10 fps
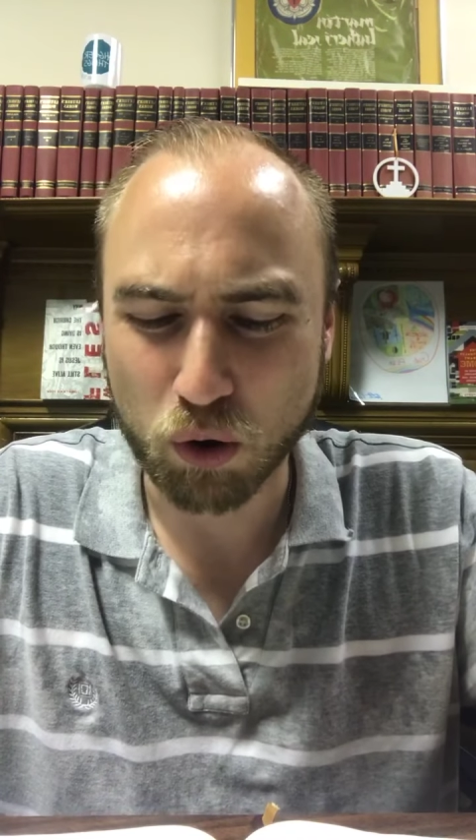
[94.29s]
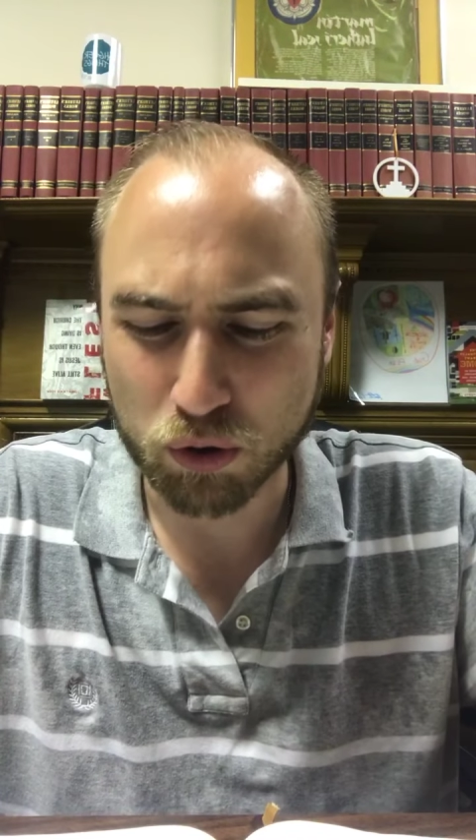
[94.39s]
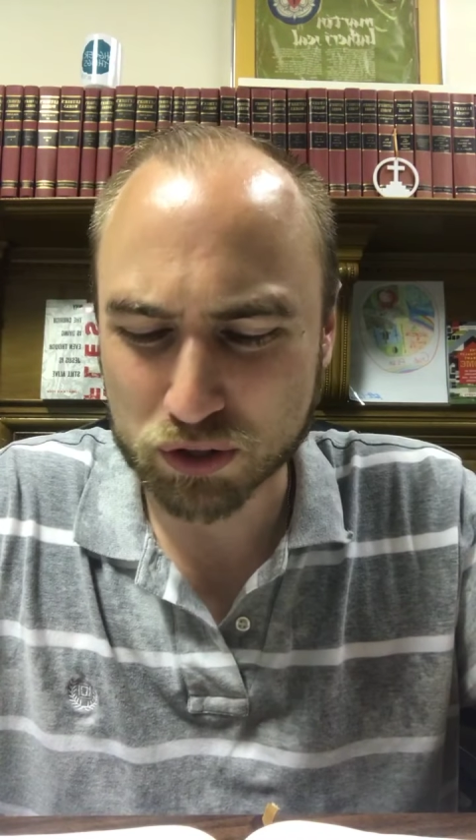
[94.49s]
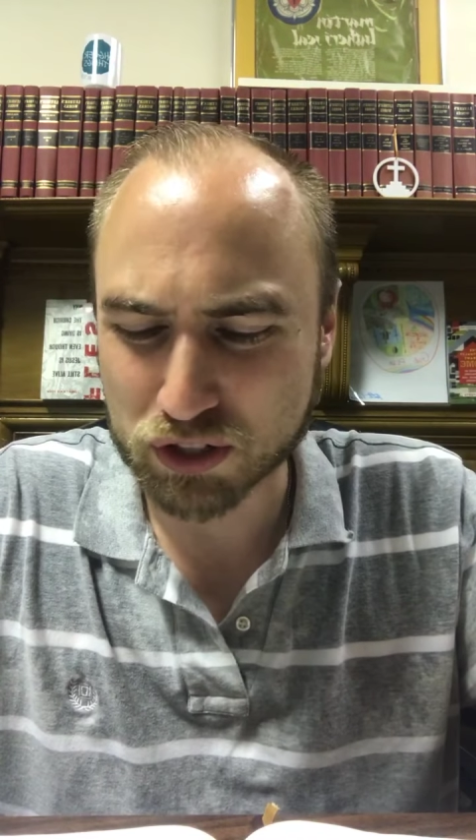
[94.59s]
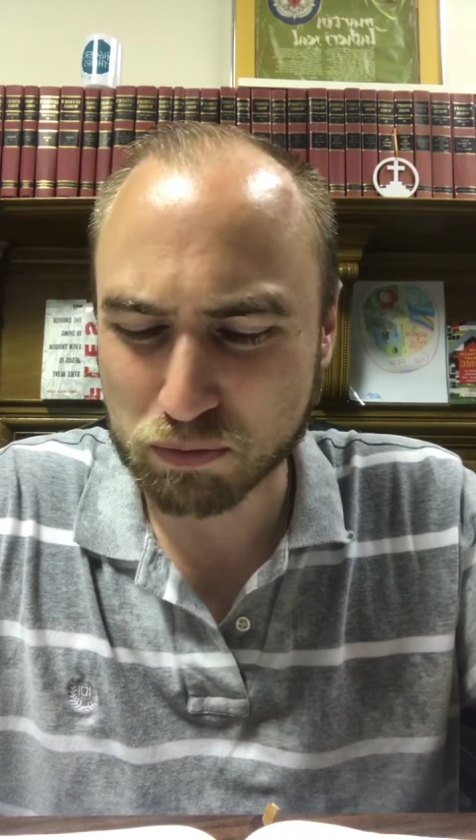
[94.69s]

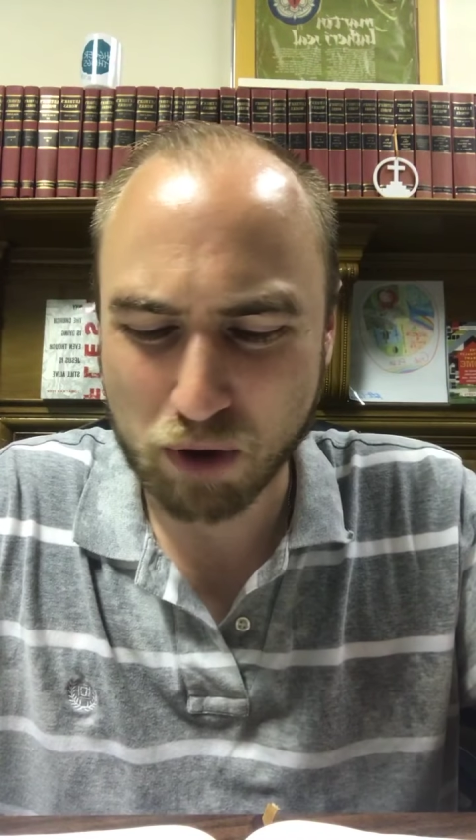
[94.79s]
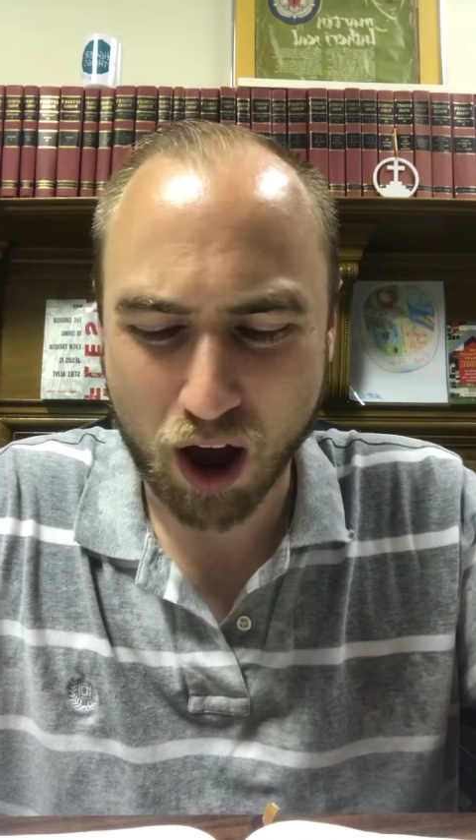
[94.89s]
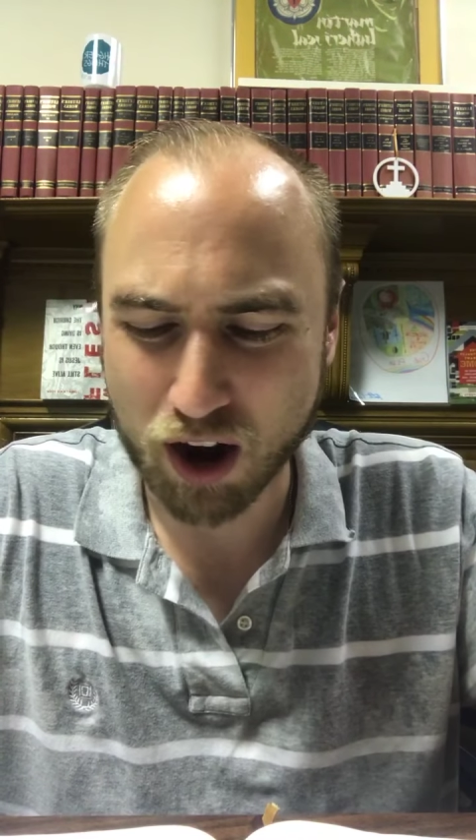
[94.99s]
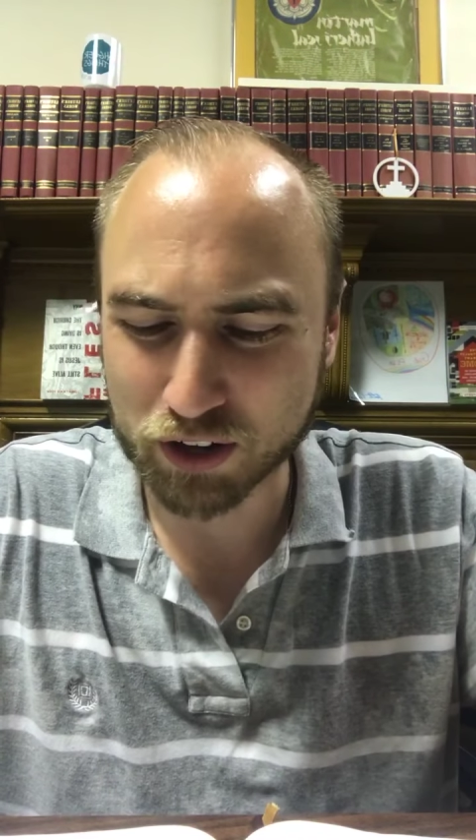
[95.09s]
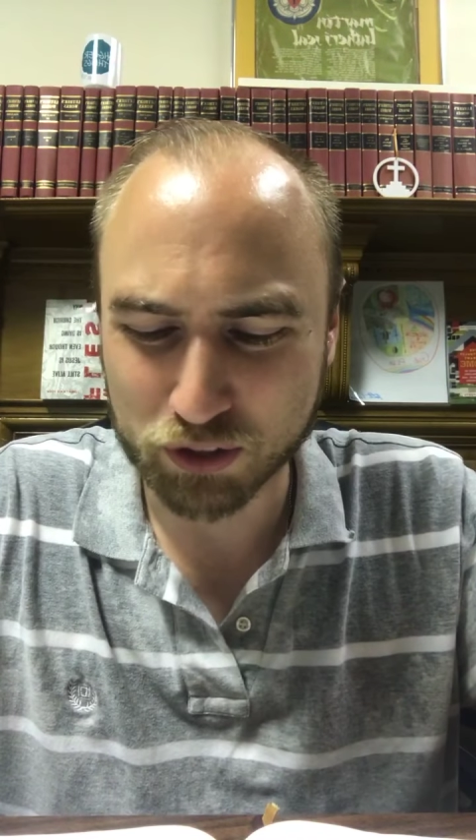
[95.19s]
awesome
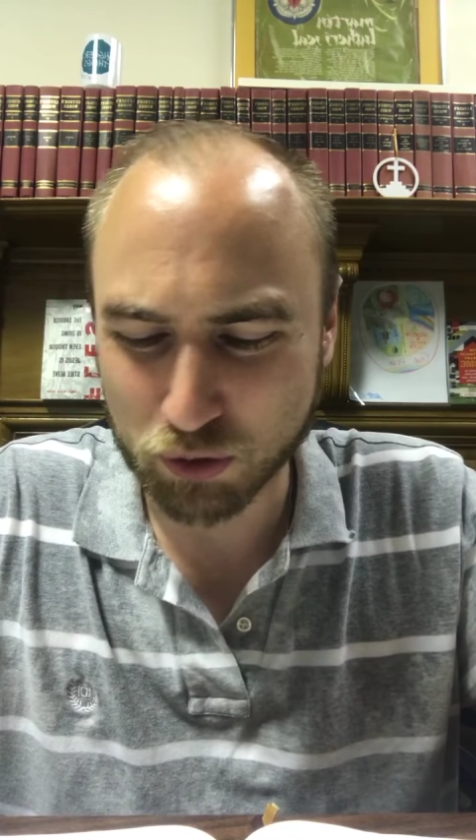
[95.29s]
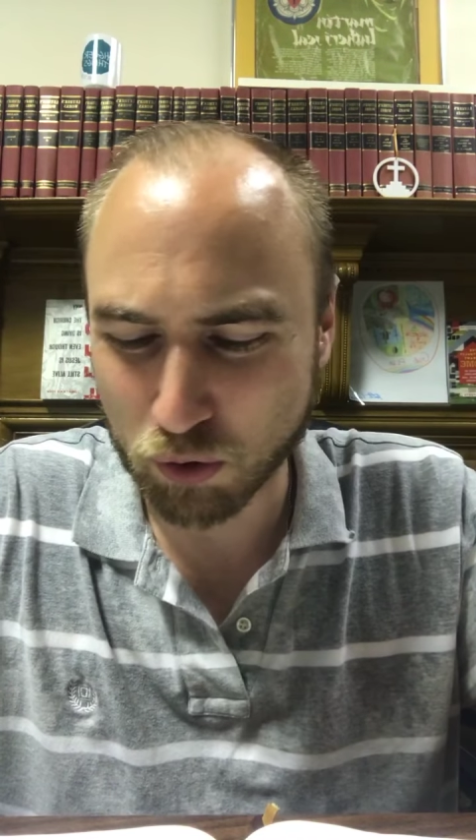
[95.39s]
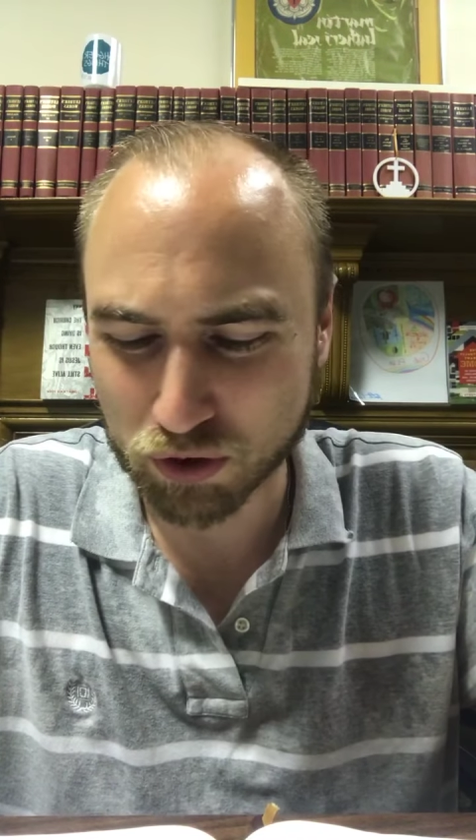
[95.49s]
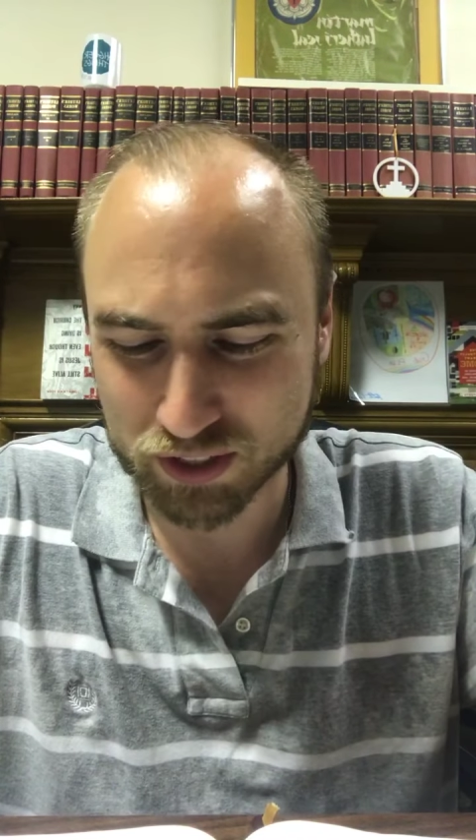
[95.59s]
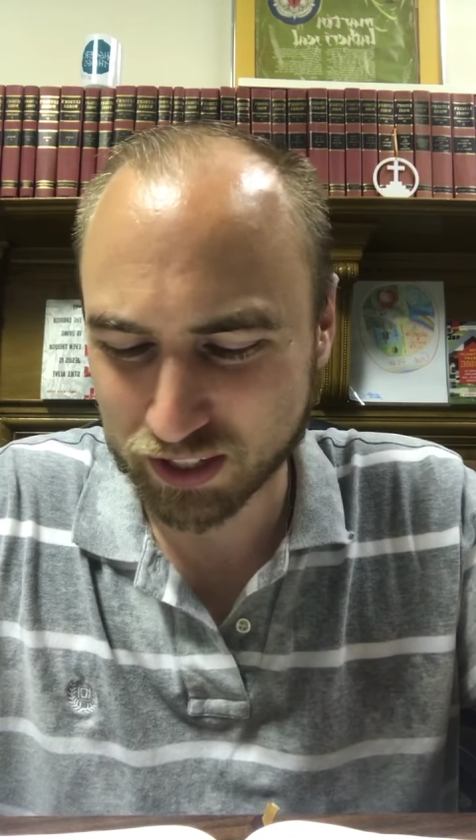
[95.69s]
are
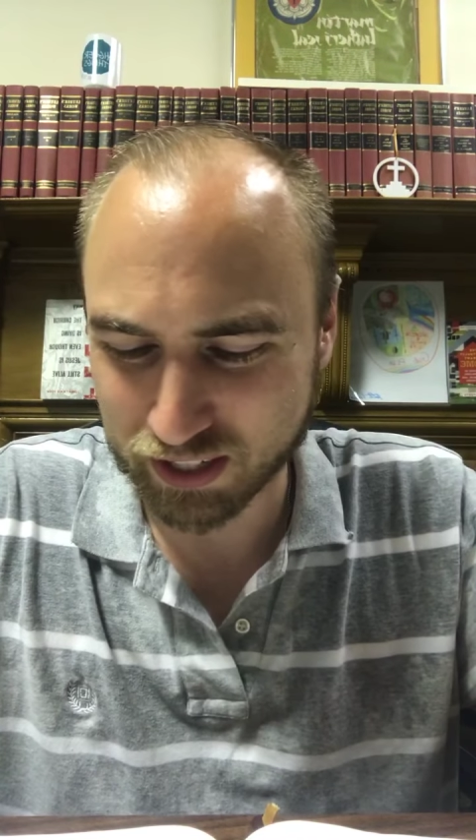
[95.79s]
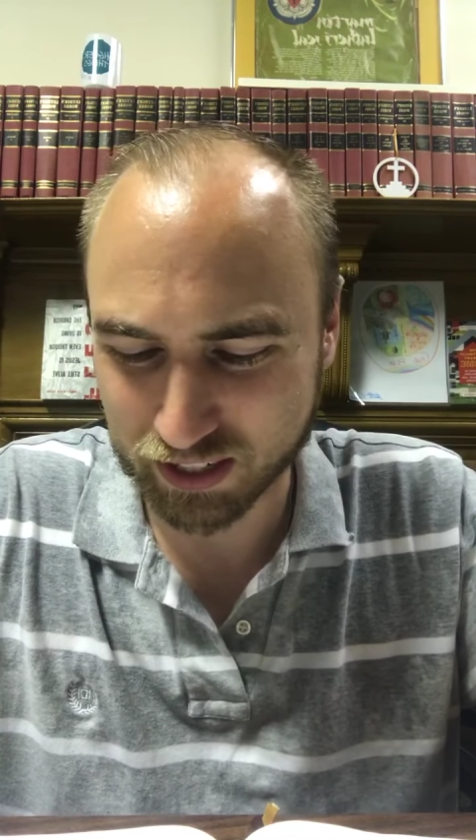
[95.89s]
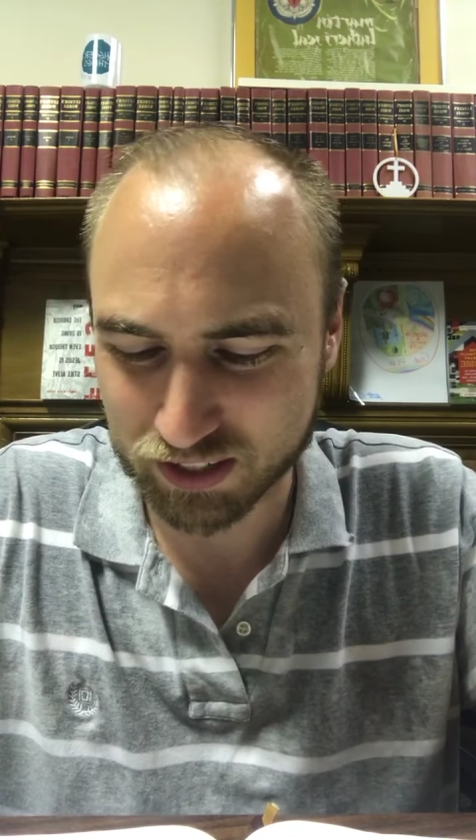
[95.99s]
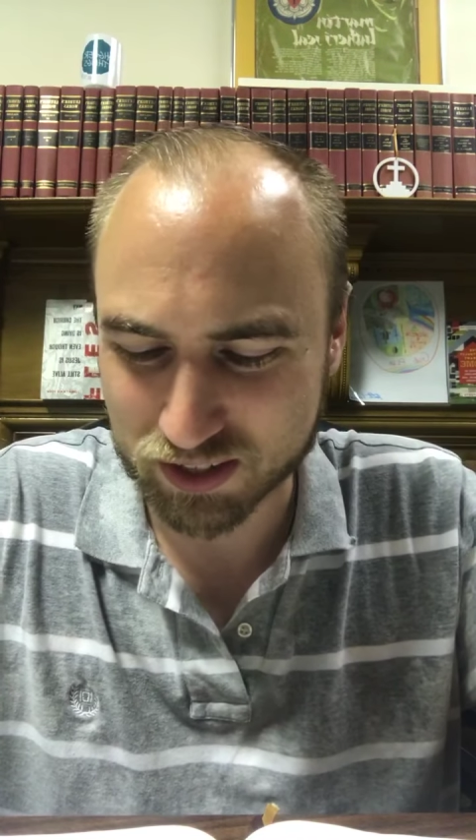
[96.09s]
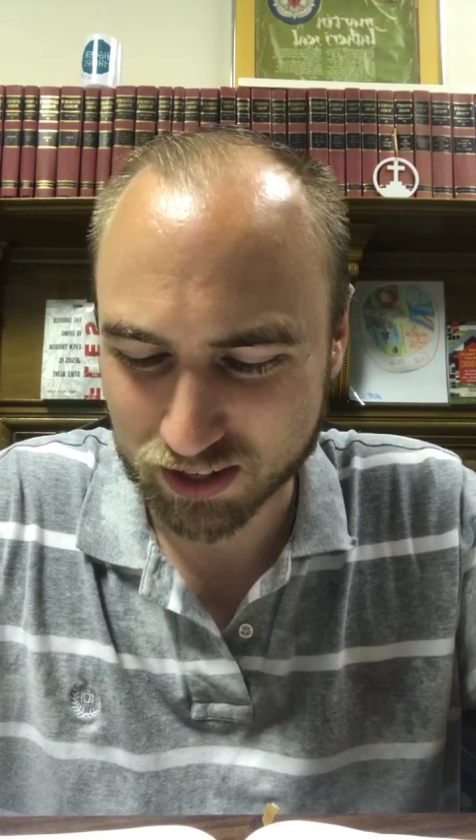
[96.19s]
your
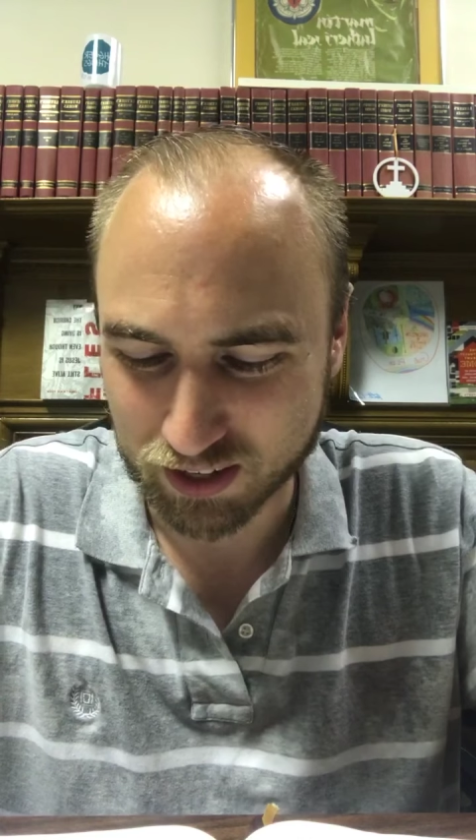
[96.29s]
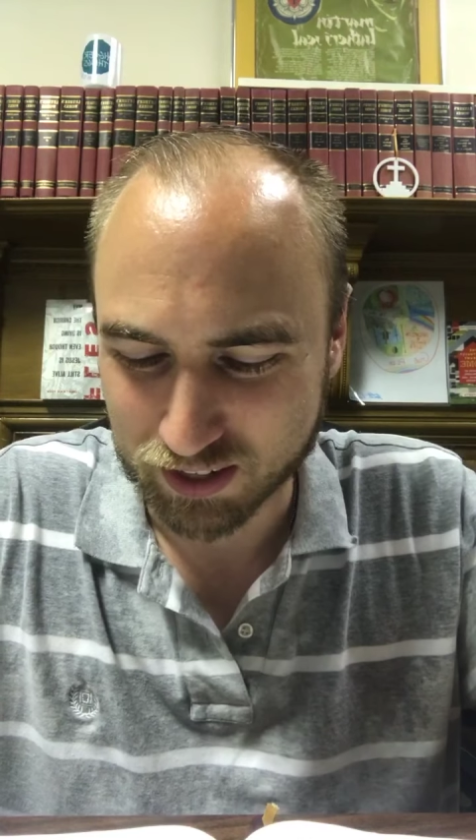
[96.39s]
deeds.